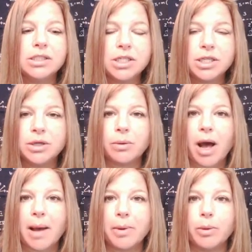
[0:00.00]
2,
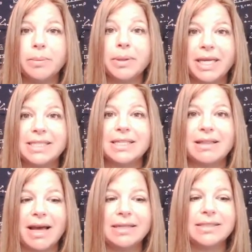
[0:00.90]
I'm going to place
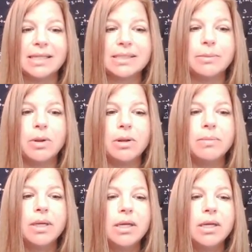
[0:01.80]
that decimal.